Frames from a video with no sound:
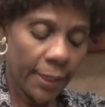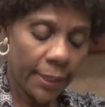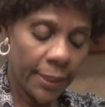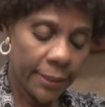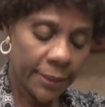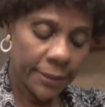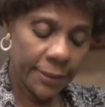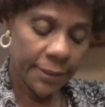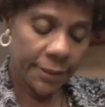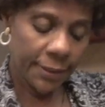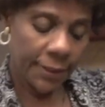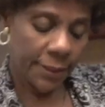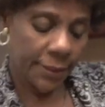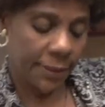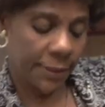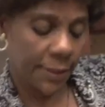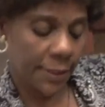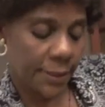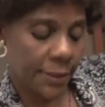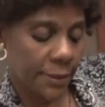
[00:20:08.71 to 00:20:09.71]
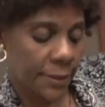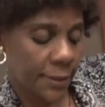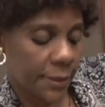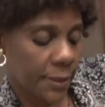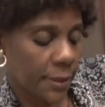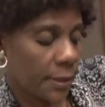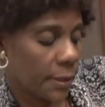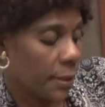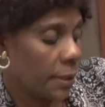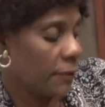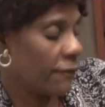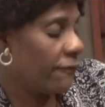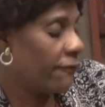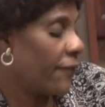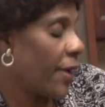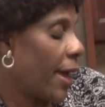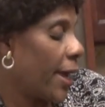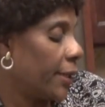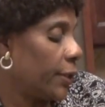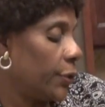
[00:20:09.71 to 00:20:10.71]
guys, this is the
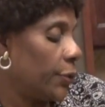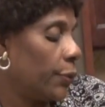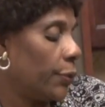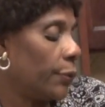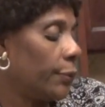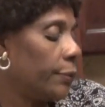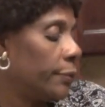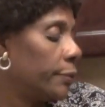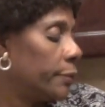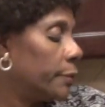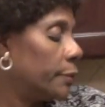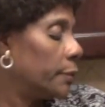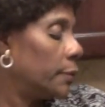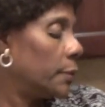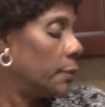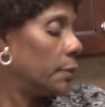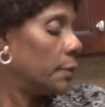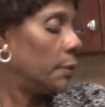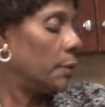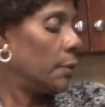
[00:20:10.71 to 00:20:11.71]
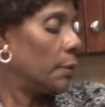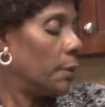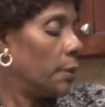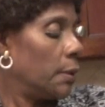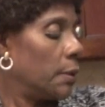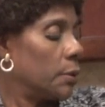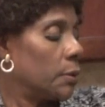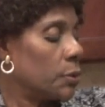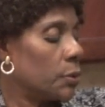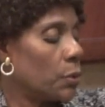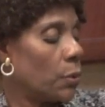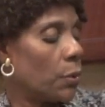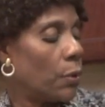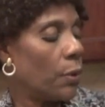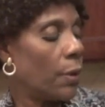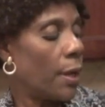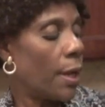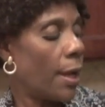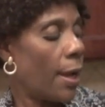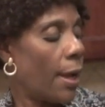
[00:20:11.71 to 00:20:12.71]
final. So
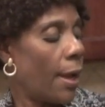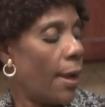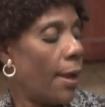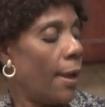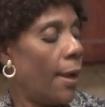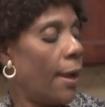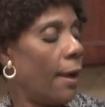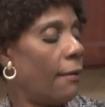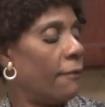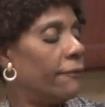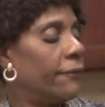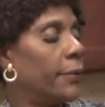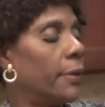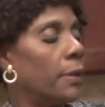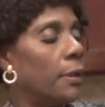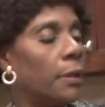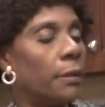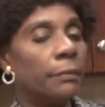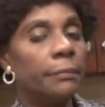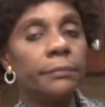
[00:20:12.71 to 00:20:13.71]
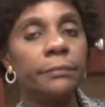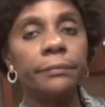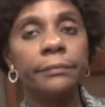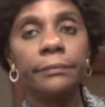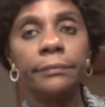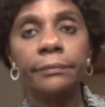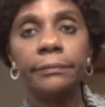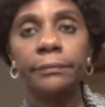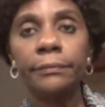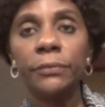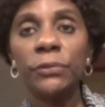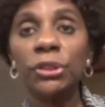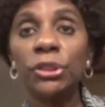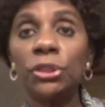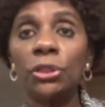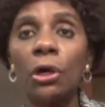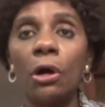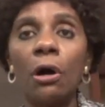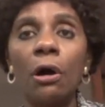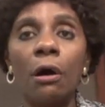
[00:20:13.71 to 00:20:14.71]
I have a
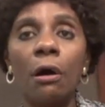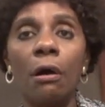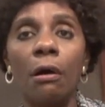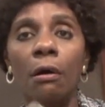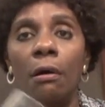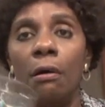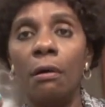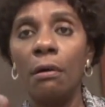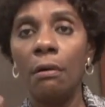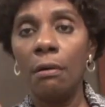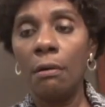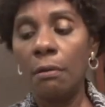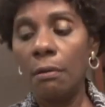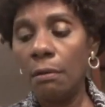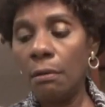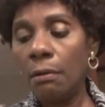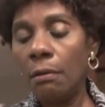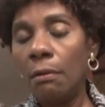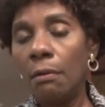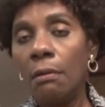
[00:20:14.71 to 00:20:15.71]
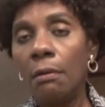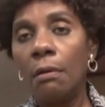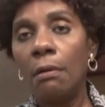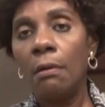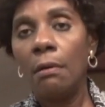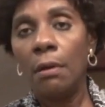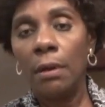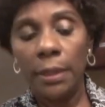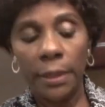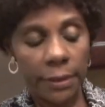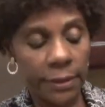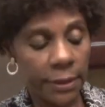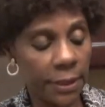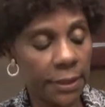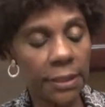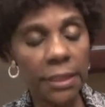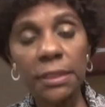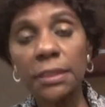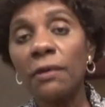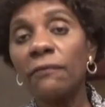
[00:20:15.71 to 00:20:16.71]
jar.
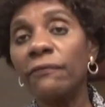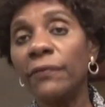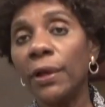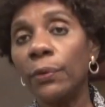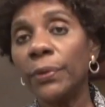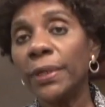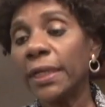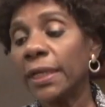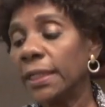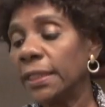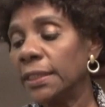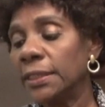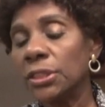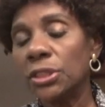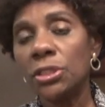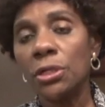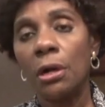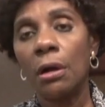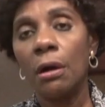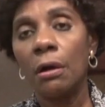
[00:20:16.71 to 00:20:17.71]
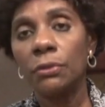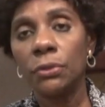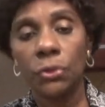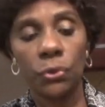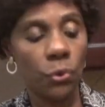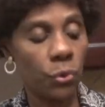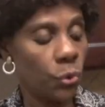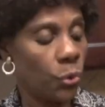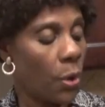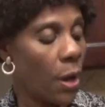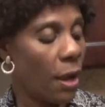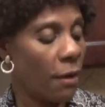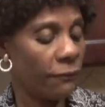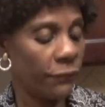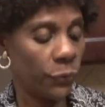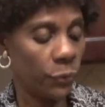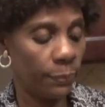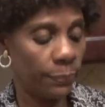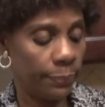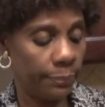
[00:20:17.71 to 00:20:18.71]
This is a very clean jar, so you have to